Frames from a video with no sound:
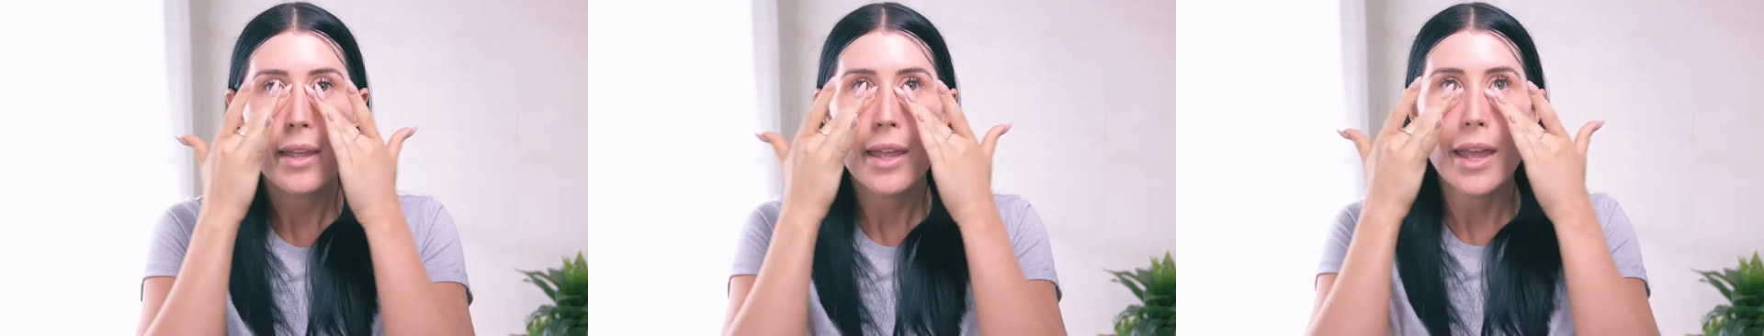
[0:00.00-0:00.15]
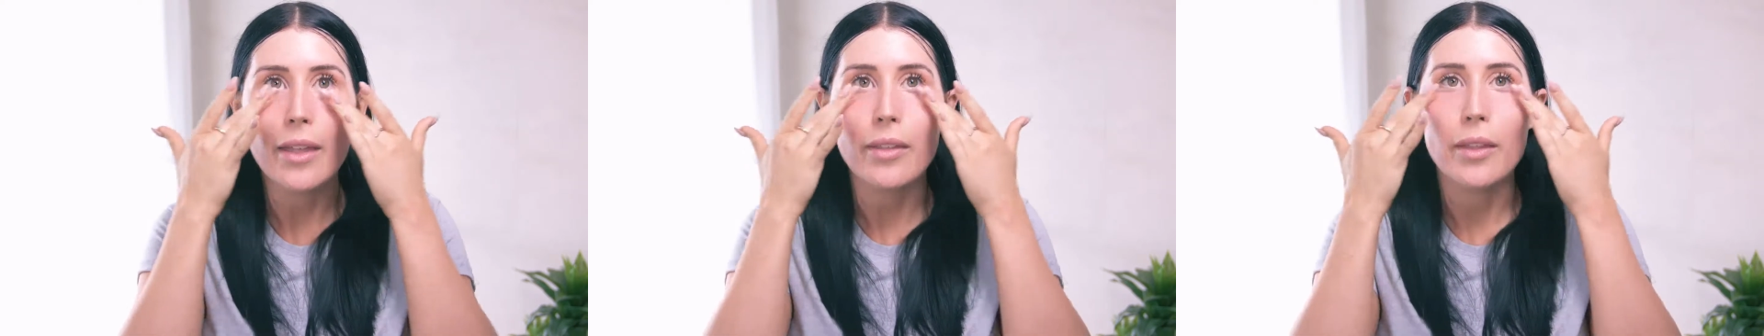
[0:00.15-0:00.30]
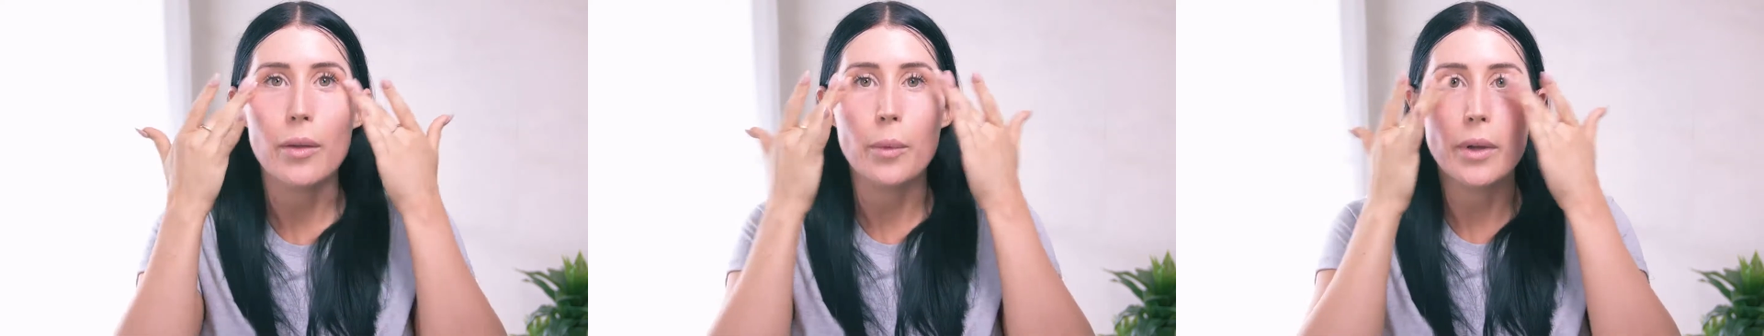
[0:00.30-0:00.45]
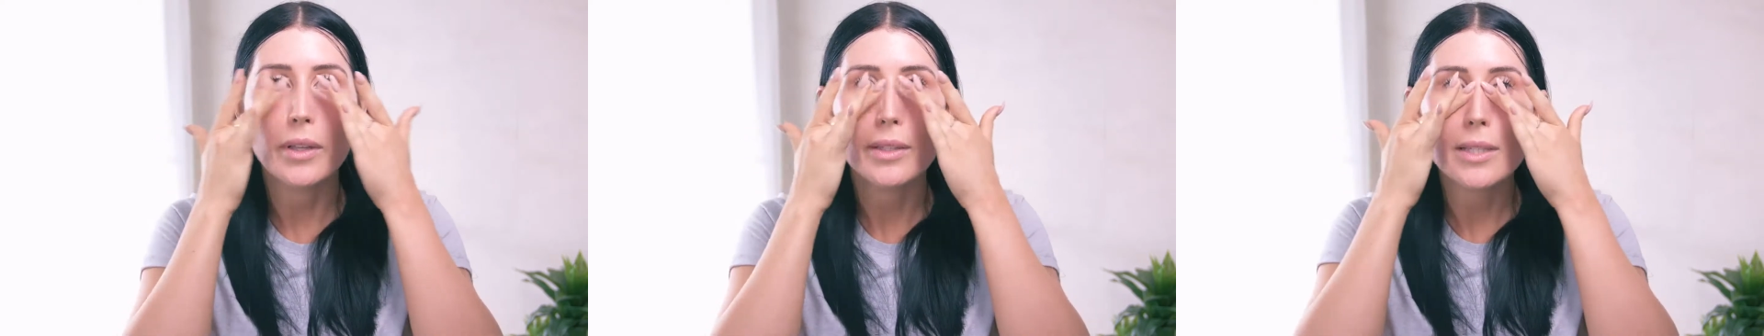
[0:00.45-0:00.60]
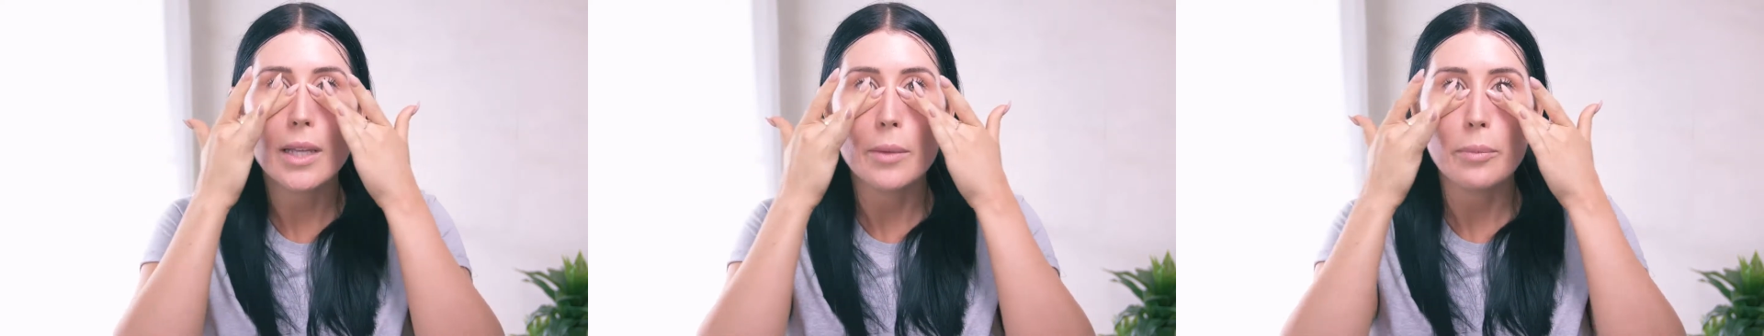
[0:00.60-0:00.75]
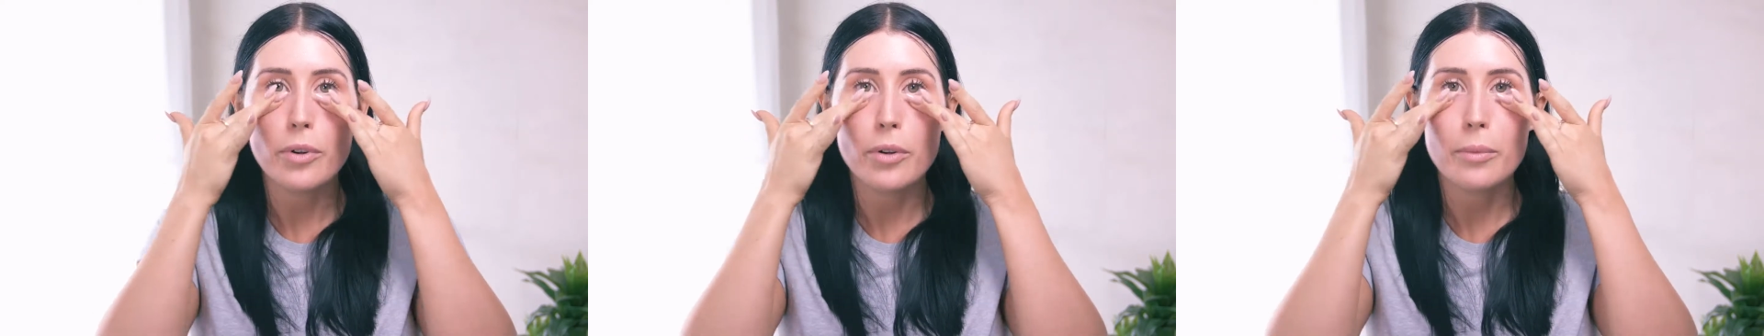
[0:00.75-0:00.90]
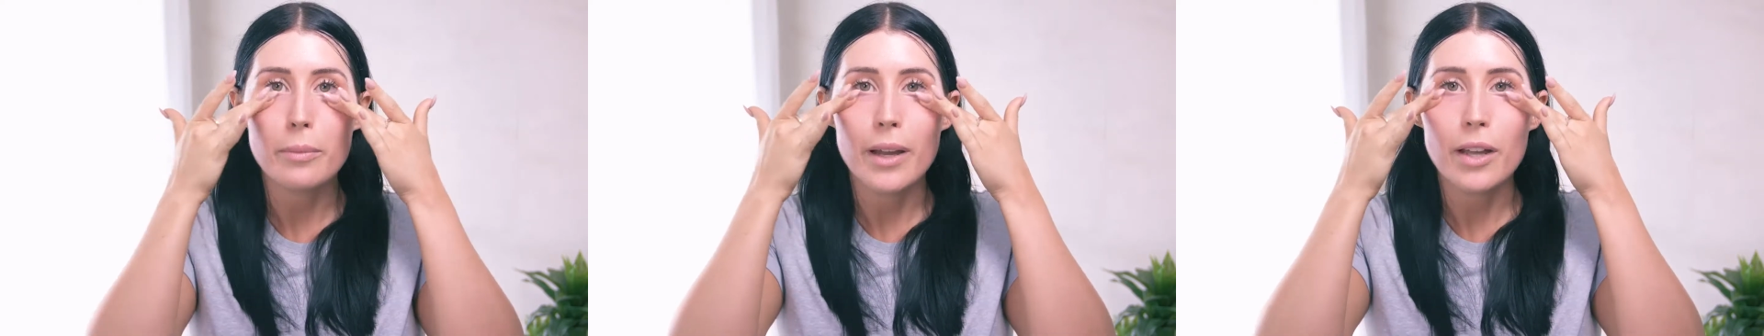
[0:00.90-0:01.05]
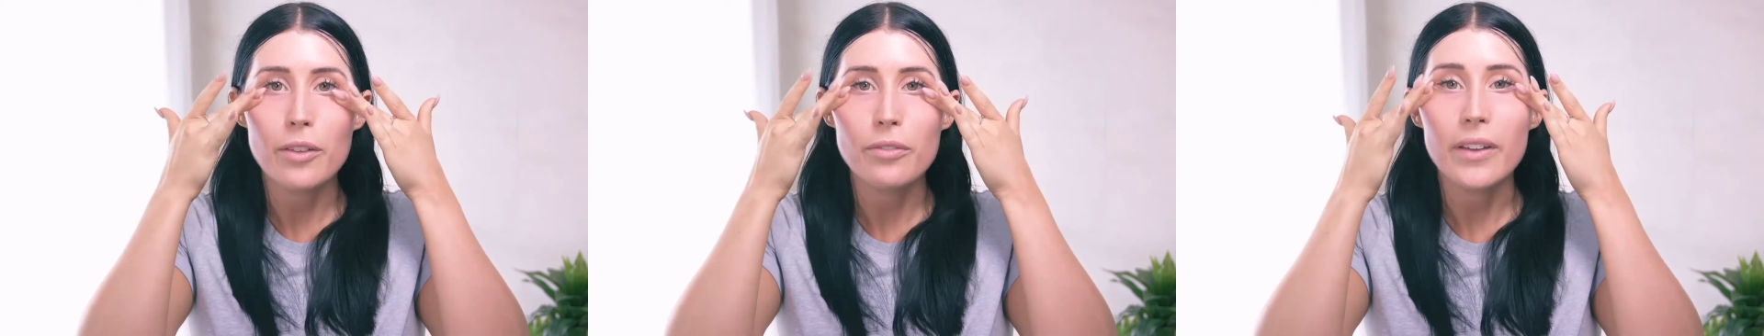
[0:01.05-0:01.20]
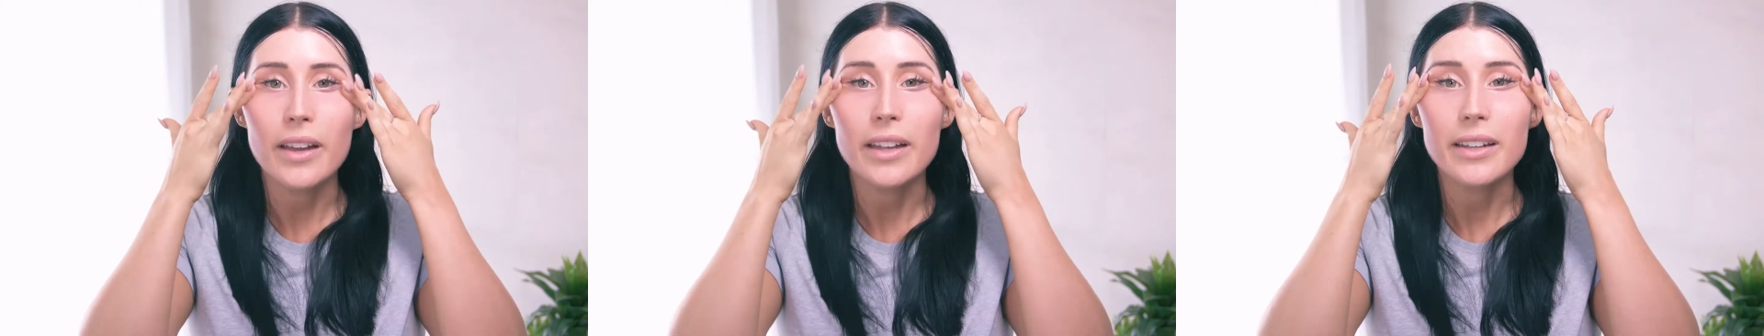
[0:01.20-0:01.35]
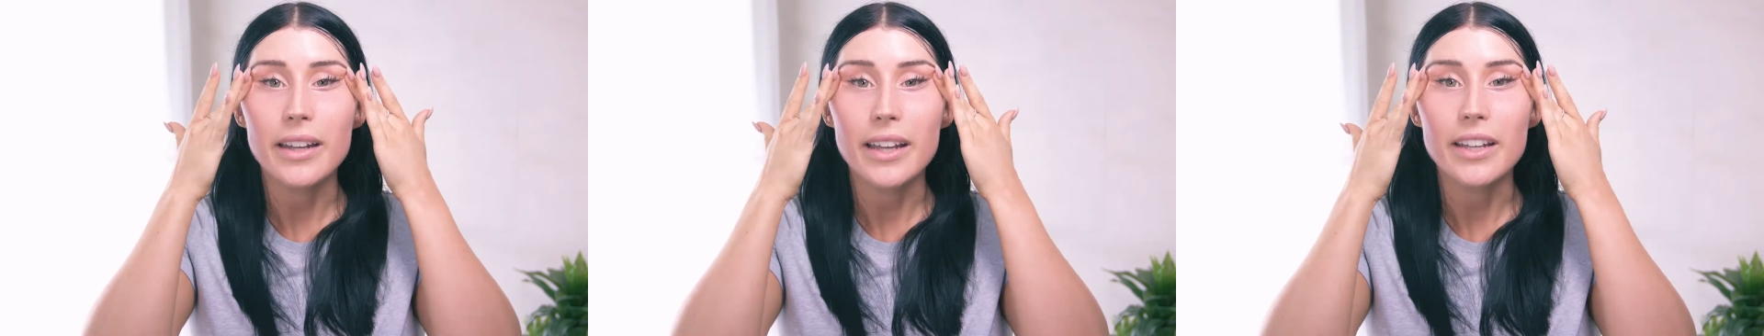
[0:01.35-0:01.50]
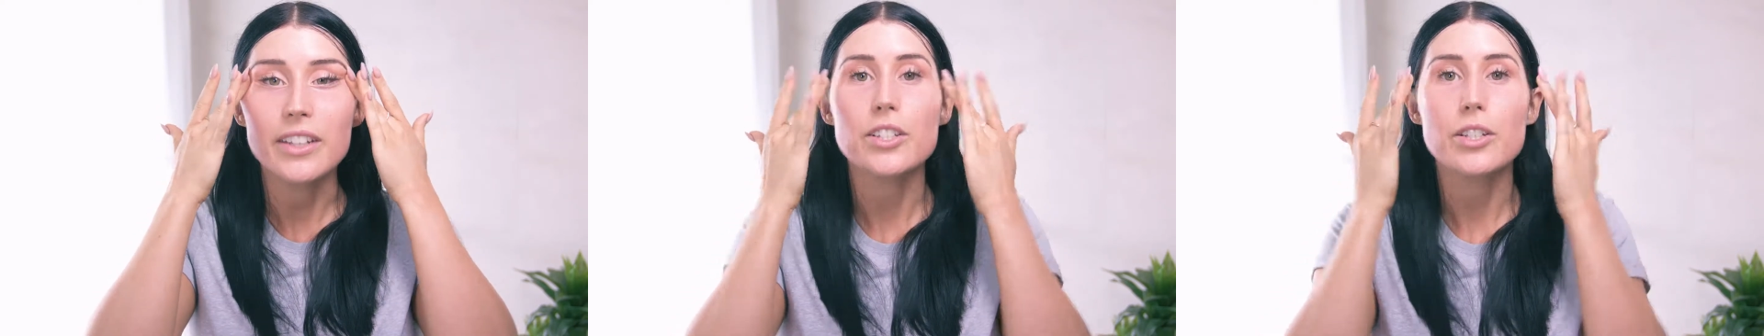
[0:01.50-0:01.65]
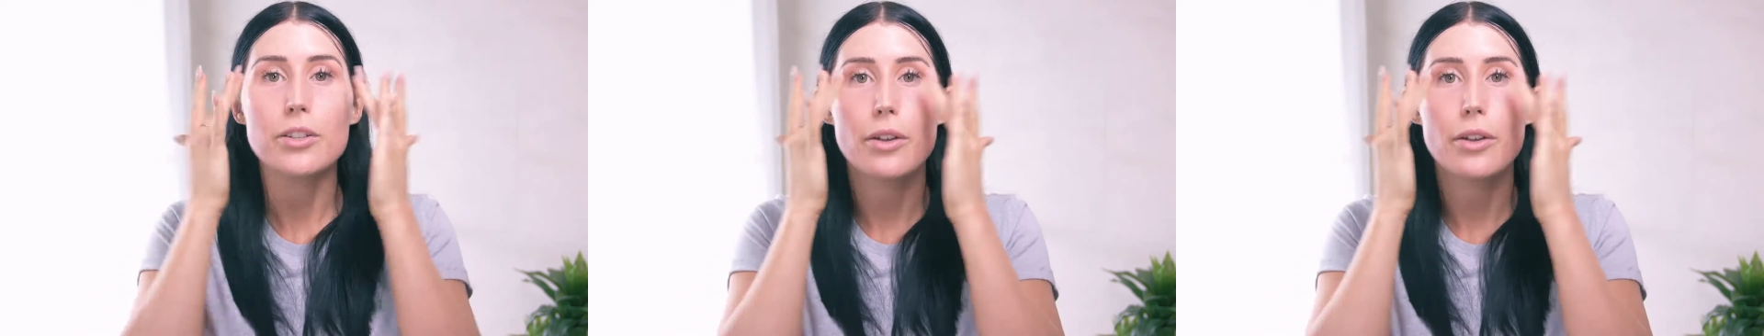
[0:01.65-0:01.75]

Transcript: and then once I put my foundation